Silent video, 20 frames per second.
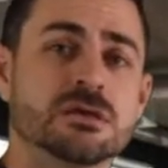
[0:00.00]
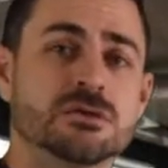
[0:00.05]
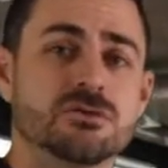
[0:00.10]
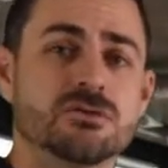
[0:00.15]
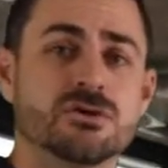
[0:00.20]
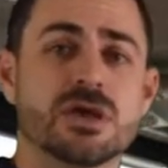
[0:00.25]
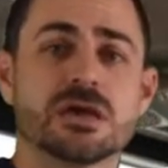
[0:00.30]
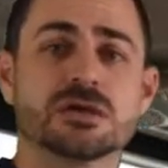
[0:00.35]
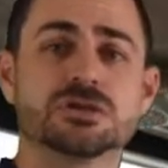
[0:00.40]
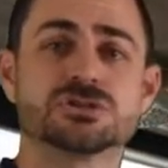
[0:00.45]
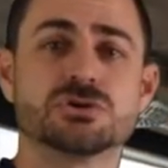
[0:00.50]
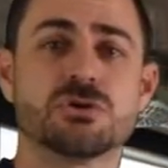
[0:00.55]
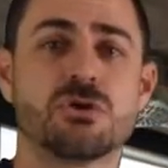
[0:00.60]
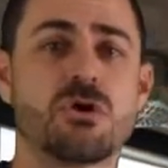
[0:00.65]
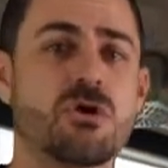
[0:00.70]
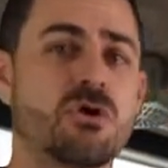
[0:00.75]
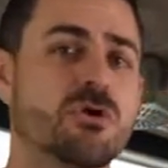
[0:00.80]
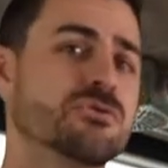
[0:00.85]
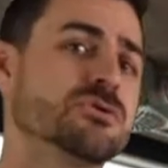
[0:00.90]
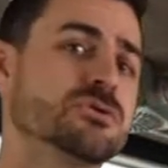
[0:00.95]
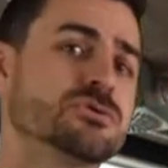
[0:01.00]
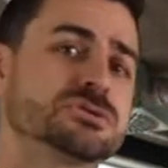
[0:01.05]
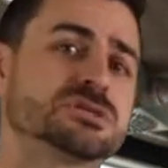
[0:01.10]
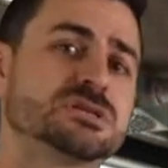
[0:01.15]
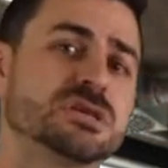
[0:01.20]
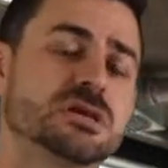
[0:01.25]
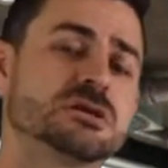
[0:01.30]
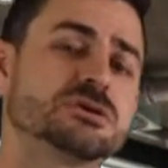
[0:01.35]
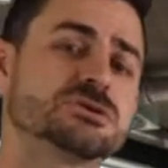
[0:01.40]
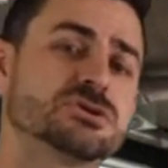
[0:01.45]
Okay, so all those
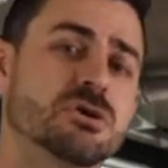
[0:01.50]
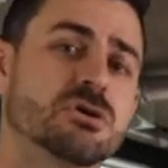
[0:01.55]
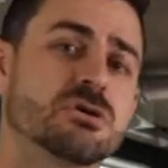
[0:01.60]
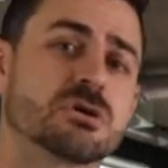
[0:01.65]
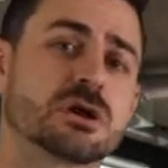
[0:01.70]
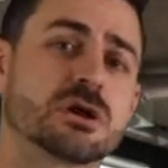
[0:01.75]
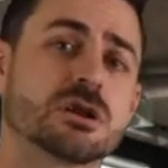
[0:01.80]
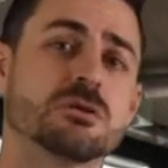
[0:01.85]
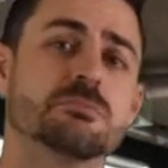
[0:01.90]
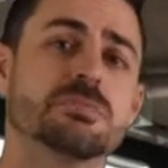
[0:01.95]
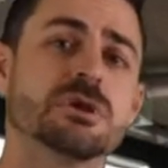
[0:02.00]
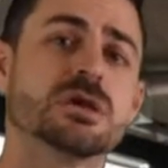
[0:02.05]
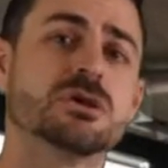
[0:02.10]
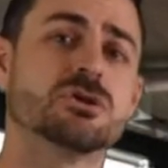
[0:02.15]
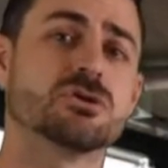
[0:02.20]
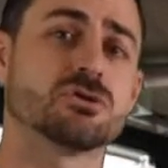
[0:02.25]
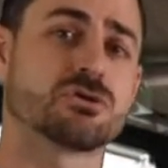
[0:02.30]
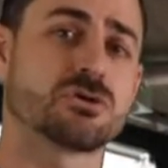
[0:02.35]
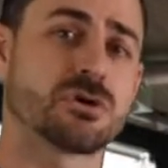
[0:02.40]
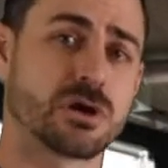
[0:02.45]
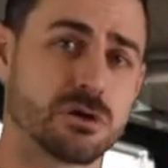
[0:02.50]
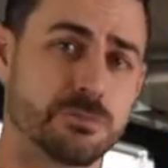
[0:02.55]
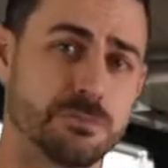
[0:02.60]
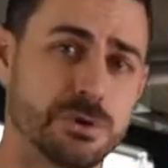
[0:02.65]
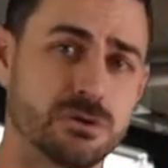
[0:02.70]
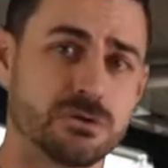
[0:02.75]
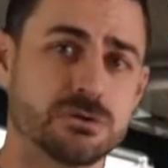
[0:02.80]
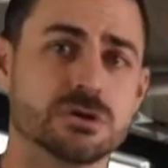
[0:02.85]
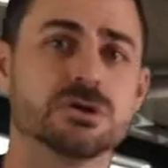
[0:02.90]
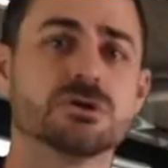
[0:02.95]
things are going to be your
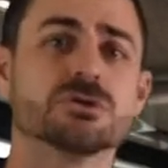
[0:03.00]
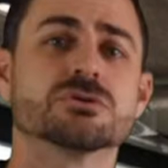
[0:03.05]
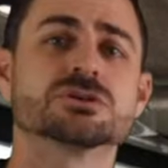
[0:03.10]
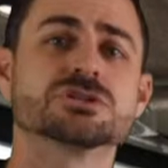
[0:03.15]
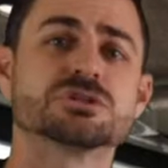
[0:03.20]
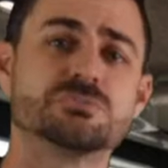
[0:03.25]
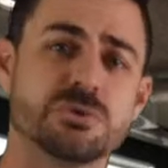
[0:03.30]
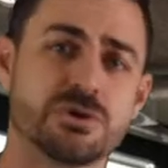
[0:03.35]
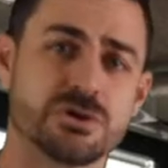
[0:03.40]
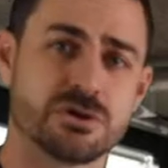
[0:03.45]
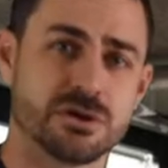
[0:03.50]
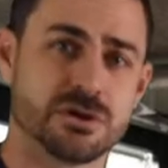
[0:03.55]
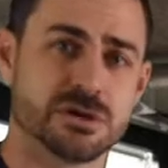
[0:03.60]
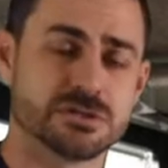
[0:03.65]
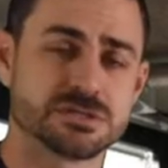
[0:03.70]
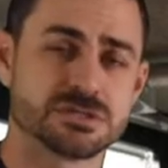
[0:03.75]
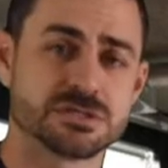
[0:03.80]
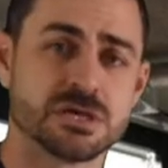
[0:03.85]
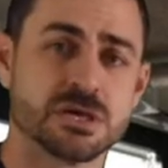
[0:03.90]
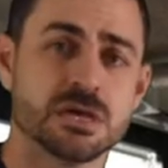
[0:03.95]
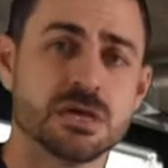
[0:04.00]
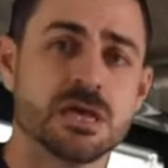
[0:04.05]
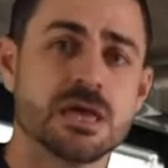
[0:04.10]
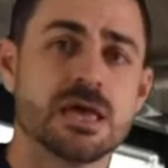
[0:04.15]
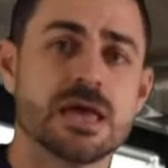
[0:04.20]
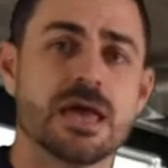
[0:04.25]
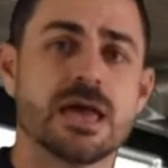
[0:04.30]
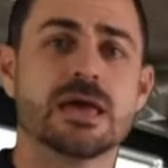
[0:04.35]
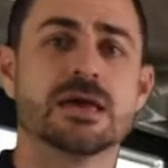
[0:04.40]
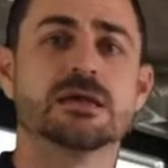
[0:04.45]
credibility, your experience,
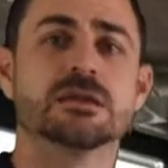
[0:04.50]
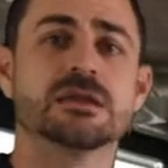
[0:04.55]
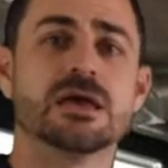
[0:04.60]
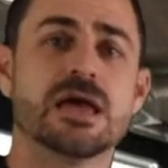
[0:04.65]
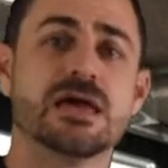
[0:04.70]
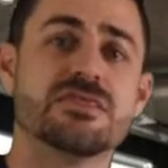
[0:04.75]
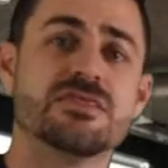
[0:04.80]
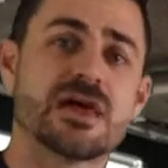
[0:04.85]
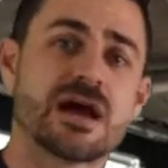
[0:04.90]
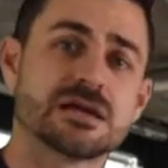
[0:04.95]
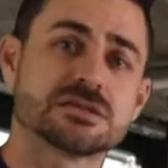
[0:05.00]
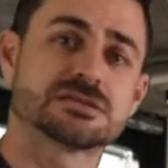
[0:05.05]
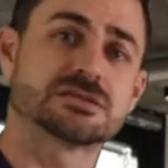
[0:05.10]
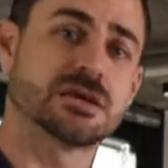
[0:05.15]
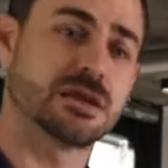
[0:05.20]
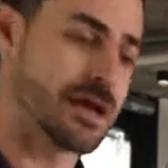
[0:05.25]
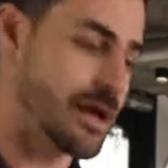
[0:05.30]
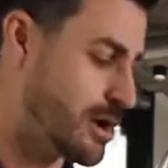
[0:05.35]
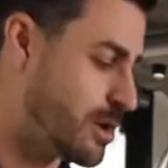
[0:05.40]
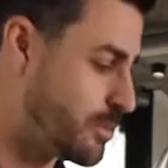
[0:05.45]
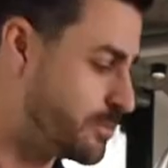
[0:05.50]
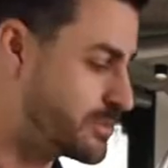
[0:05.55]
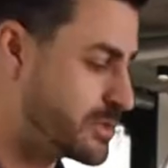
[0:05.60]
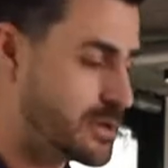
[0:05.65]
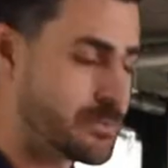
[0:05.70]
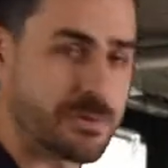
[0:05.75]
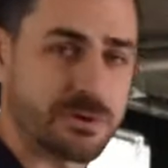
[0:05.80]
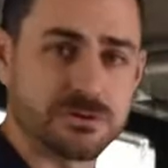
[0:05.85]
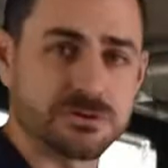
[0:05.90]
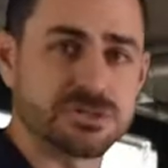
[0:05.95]
and that's going to help
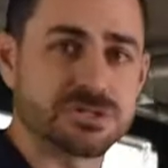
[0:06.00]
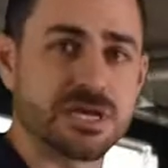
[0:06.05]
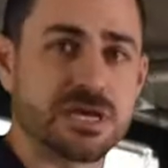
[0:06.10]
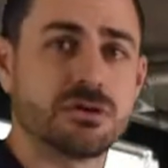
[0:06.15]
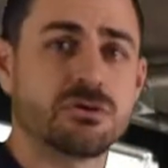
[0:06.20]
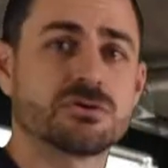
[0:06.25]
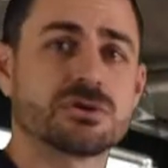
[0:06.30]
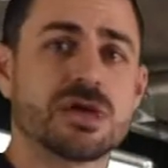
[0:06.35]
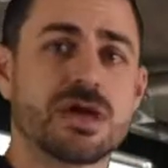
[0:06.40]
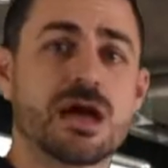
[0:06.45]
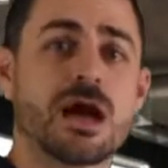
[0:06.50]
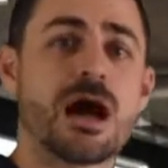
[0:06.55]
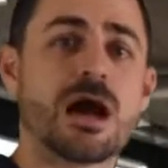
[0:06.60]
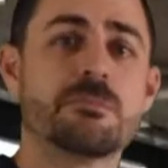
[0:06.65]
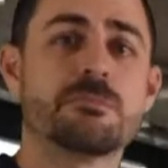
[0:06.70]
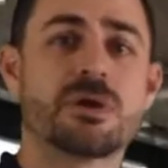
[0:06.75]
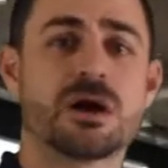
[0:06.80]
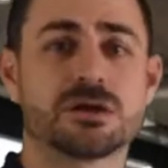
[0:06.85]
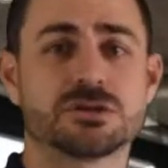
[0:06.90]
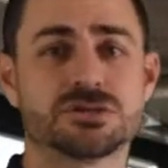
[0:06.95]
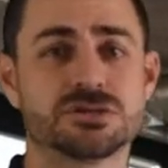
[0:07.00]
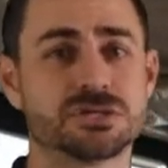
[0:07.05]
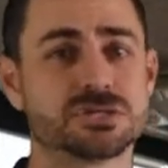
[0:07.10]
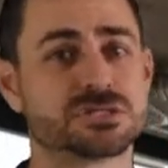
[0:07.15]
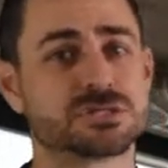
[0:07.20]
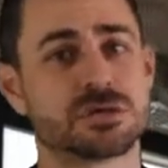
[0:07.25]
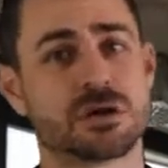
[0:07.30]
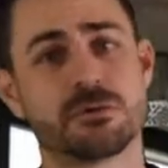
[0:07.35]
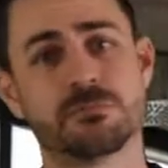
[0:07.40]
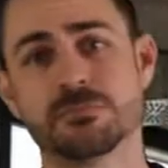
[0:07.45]
them understand. Okay, I'm not
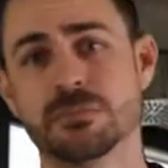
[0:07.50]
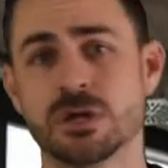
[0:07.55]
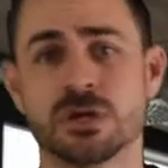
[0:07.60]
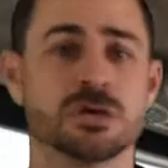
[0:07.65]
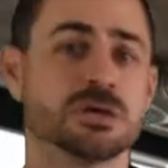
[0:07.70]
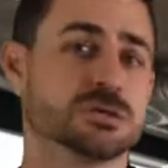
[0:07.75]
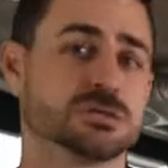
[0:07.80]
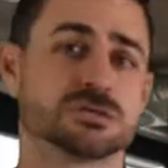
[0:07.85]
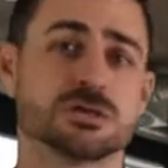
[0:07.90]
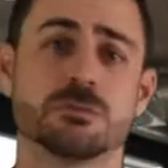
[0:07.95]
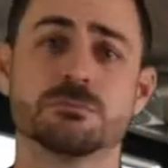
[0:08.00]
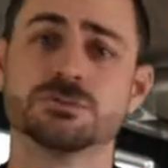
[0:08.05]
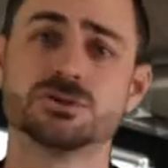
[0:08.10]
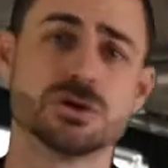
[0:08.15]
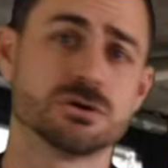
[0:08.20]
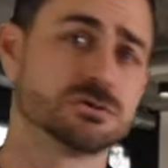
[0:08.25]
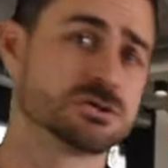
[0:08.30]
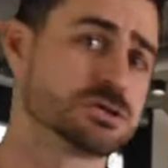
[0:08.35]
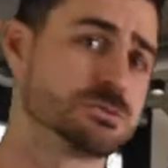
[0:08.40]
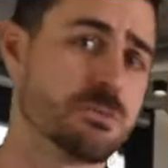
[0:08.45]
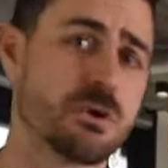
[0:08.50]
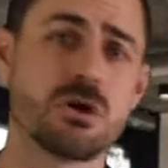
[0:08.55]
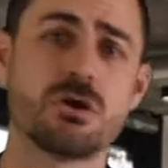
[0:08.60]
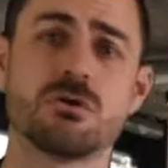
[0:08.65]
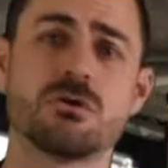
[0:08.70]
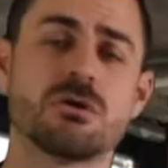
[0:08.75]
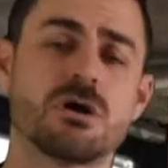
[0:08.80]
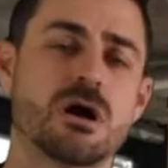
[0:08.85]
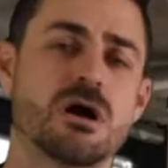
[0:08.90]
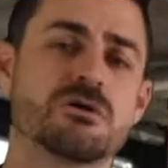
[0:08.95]
just some Joe
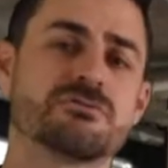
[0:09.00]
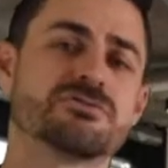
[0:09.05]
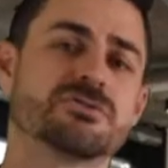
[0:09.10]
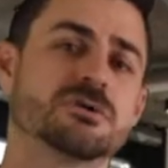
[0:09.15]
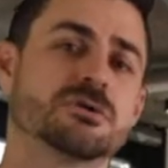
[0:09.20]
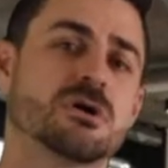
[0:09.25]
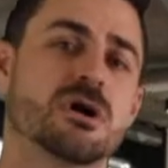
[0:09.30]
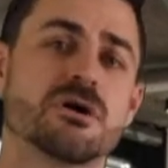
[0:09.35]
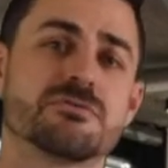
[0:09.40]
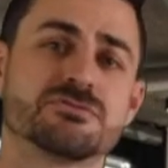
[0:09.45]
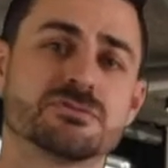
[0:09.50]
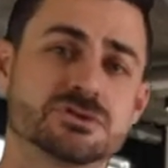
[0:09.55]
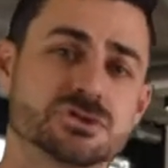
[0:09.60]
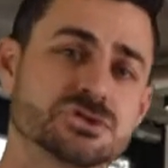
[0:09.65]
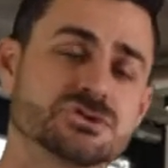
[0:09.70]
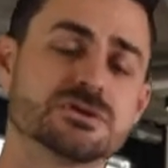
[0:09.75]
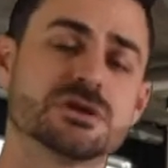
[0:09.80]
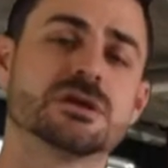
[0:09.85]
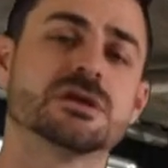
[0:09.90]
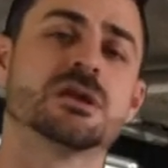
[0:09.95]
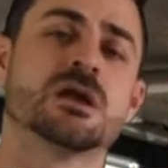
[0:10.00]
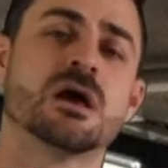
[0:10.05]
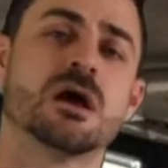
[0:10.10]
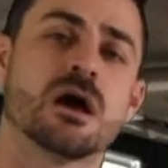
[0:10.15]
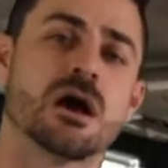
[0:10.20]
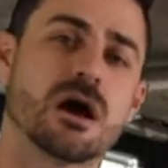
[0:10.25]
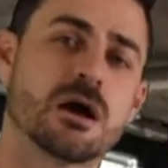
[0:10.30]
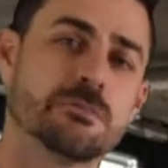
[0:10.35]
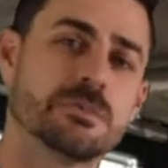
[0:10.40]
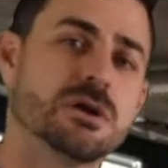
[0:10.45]
Schmo off the street.
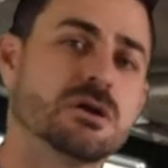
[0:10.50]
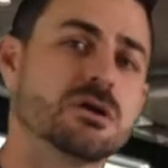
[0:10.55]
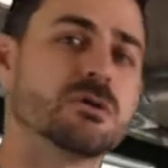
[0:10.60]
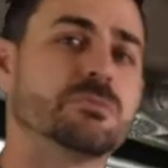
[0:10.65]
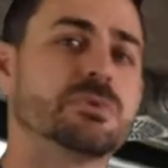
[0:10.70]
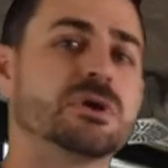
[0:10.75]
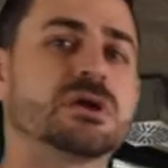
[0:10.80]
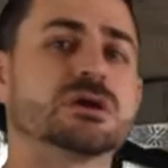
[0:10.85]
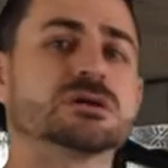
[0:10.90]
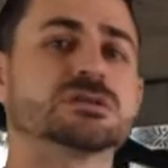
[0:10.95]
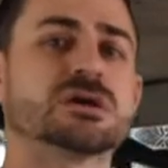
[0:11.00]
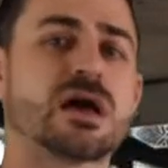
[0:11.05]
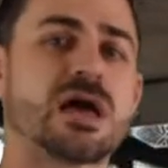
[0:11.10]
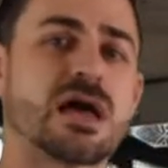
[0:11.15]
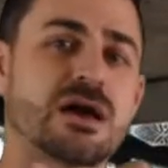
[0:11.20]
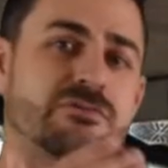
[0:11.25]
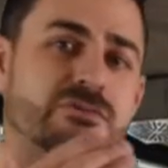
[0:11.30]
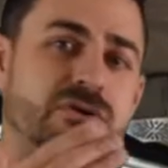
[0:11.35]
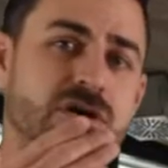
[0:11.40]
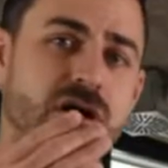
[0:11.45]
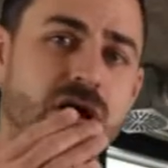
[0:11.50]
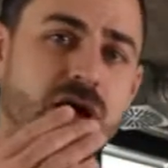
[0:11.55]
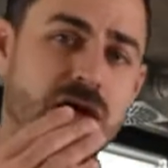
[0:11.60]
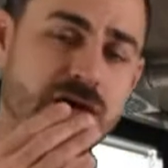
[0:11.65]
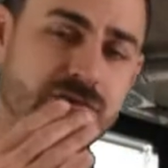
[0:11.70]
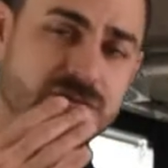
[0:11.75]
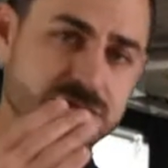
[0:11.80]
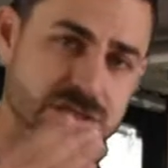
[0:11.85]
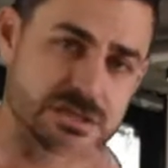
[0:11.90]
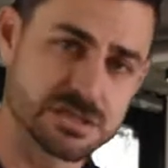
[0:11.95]
I'm here because I have
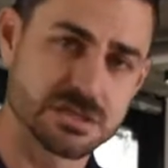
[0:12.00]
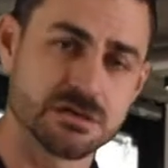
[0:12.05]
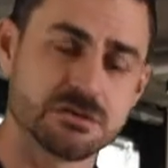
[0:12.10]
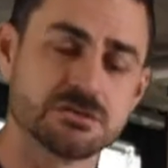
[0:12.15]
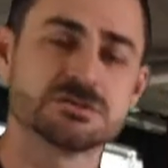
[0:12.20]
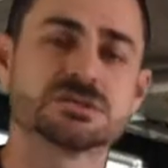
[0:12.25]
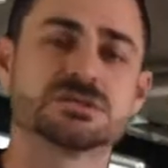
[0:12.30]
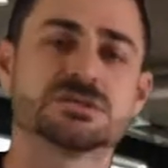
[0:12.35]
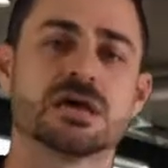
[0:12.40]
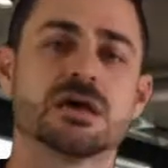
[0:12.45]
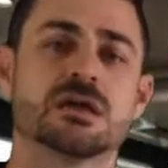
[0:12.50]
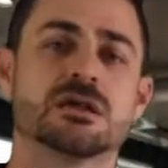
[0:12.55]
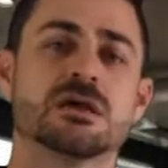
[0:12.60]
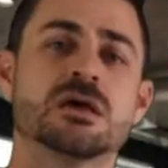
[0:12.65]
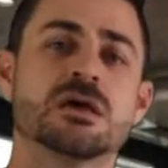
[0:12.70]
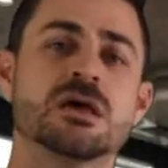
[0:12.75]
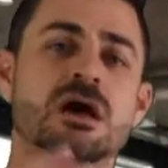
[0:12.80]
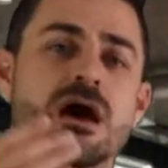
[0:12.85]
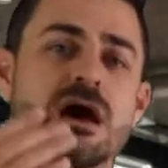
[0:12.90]
a skill set.